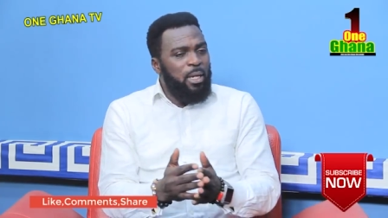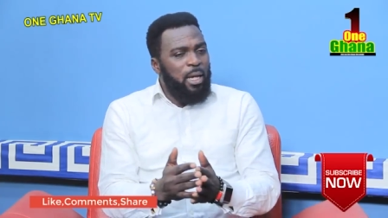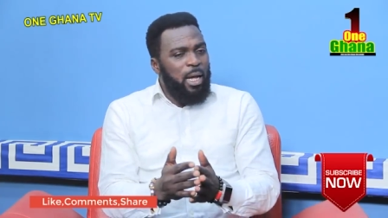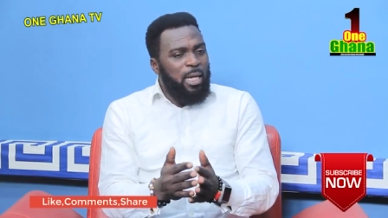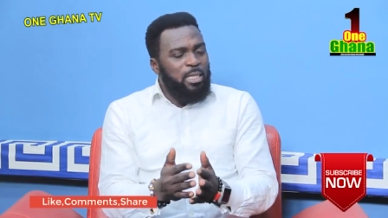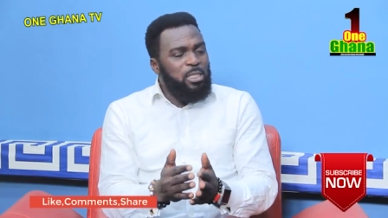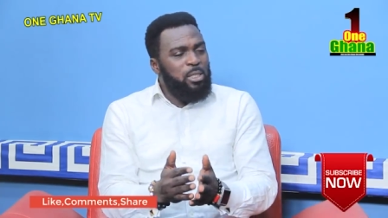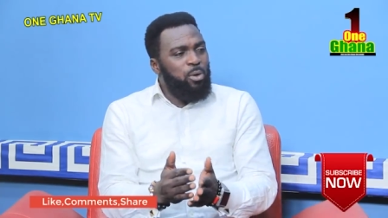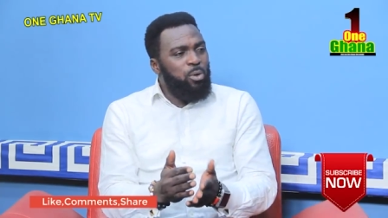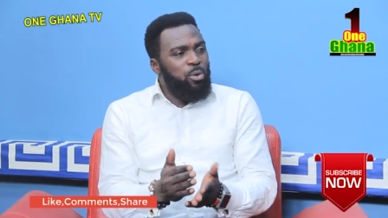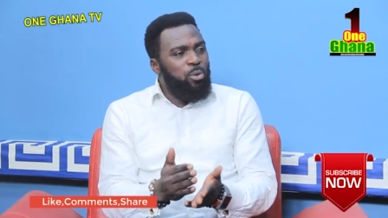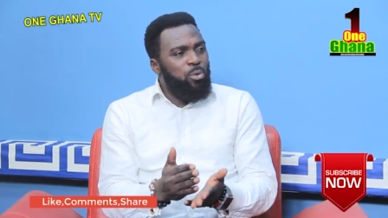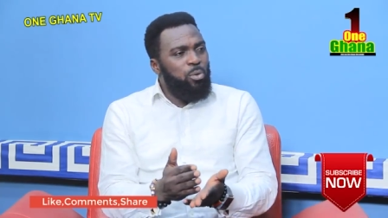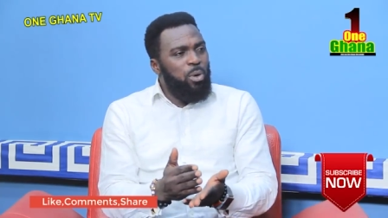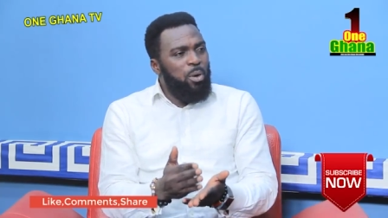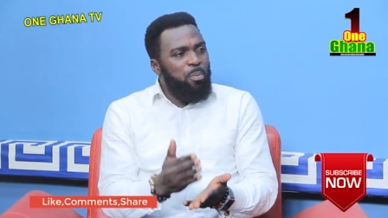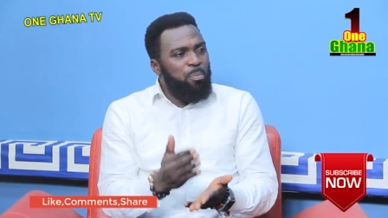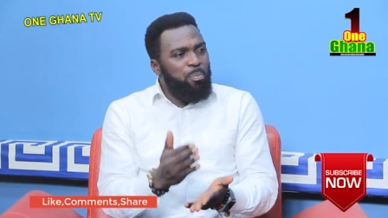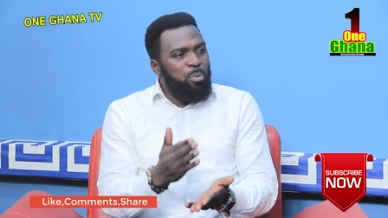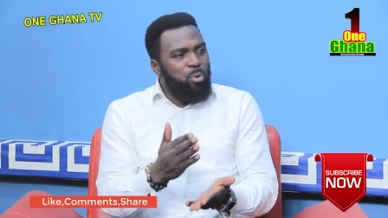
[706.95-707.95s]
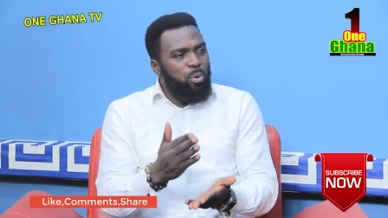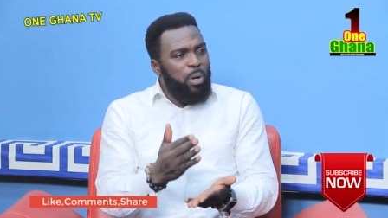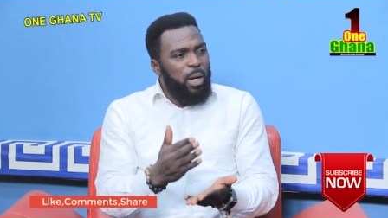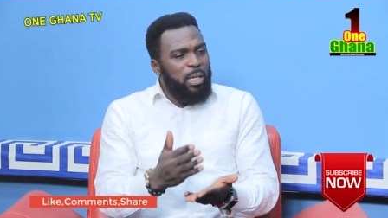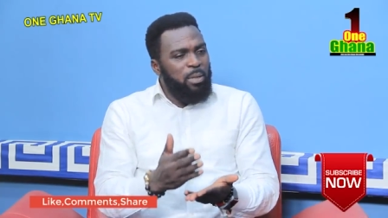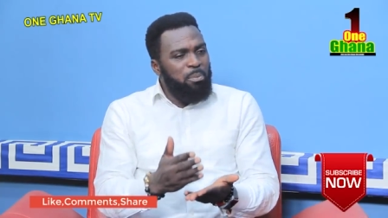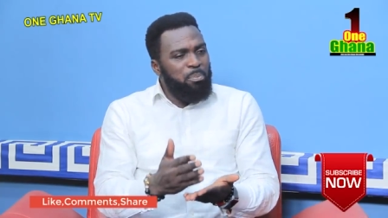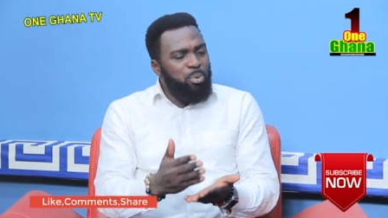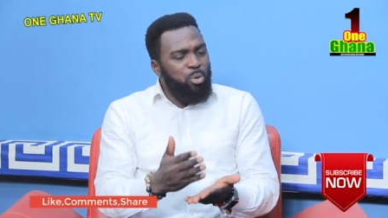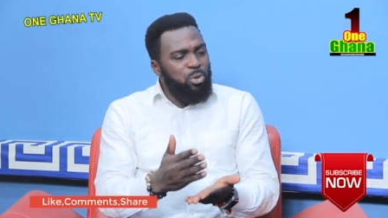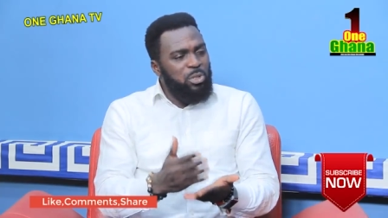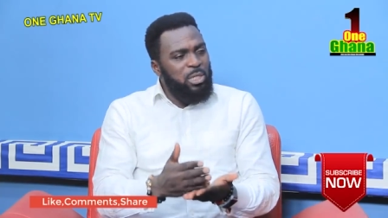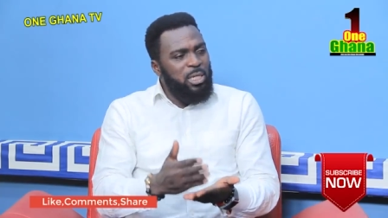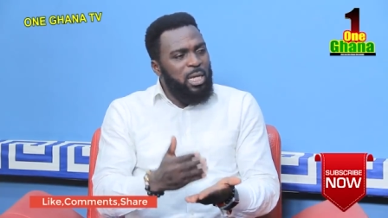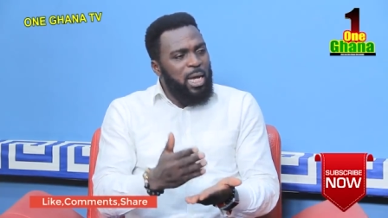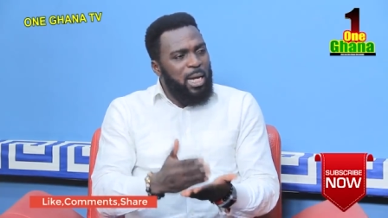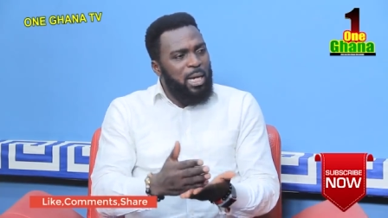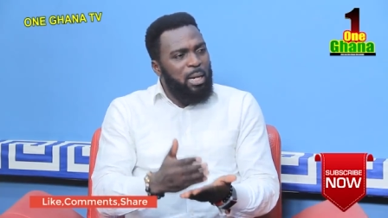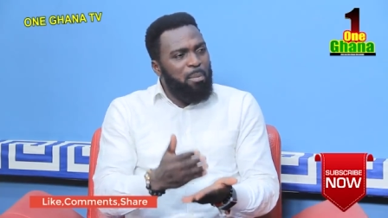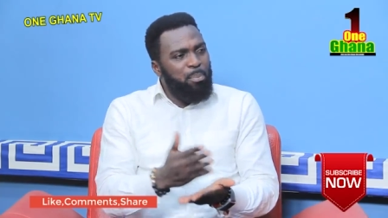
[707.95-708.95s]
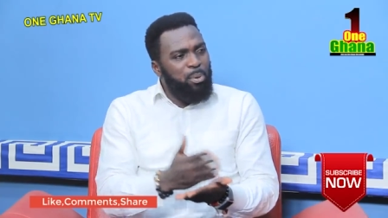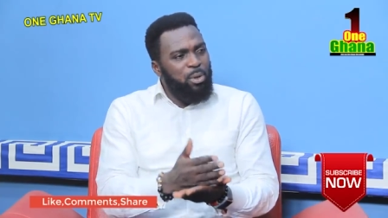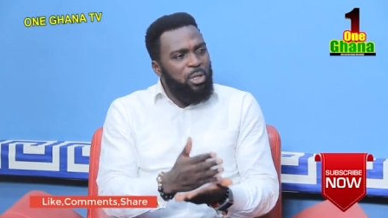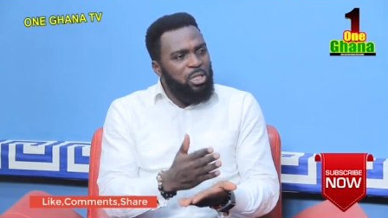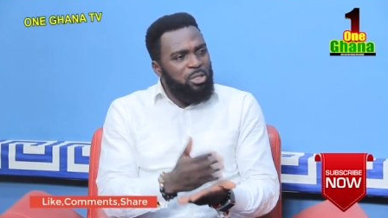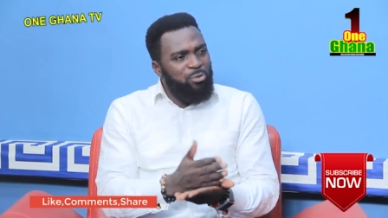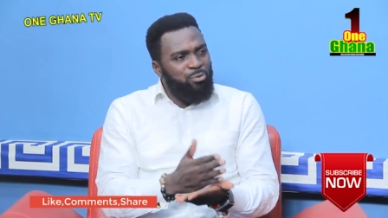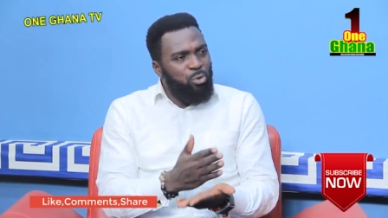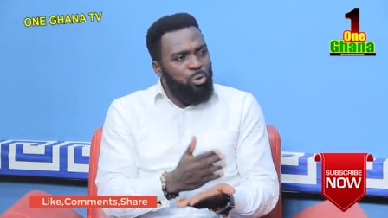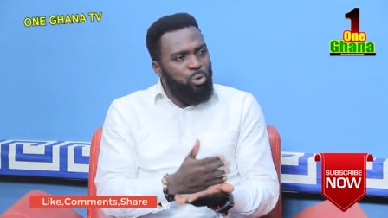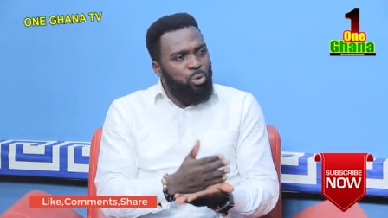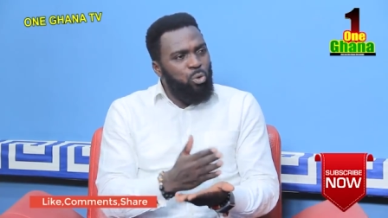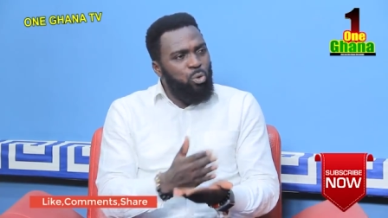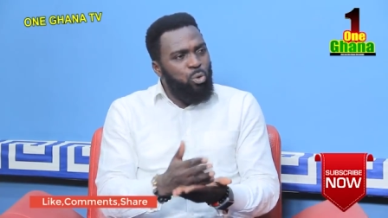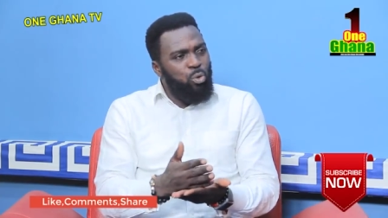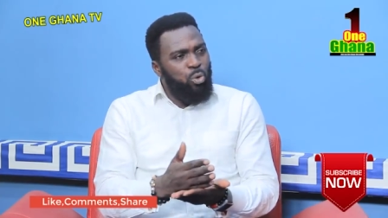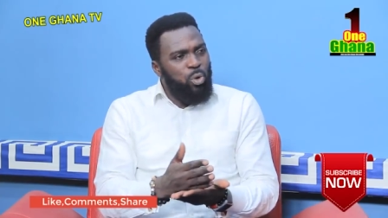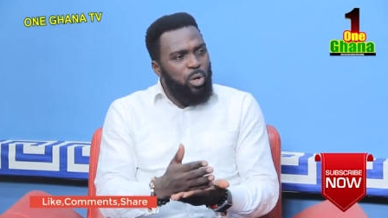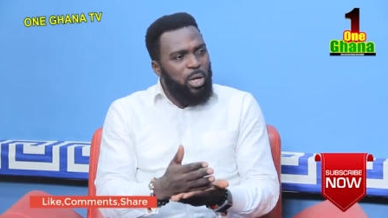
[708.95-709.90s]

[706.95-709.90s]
I said, well, imposed Ghana police for